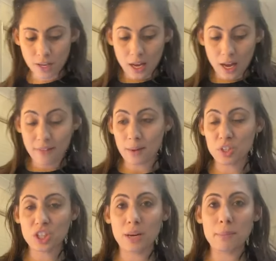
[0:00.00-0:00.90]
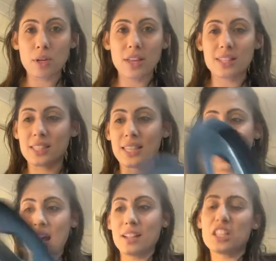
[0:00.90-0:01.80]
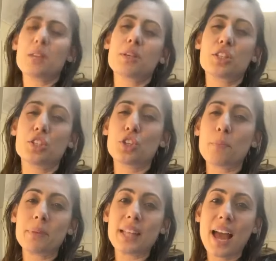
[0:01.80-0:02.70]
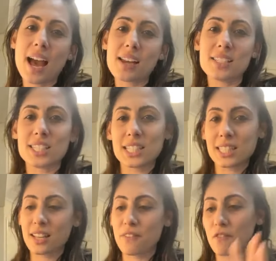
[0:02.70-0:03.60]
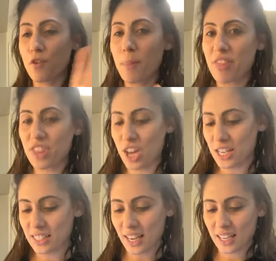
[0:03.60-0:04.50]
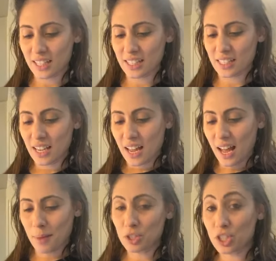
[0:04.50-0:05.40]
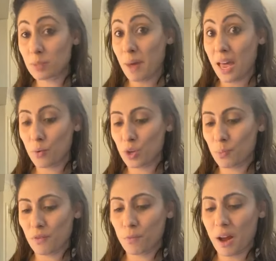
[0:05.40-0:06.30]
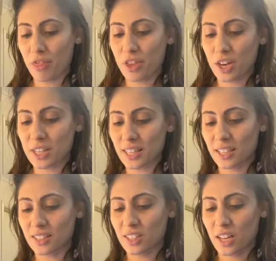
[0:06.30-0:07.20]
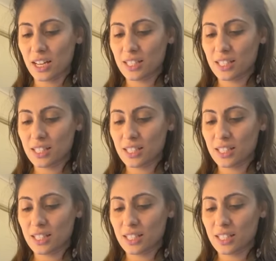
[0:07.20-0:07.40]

And then I'm just going to mill this down. It's going to be super loud. It's just for about 30 seconds, so just bear with me for about 30 seconds, guys.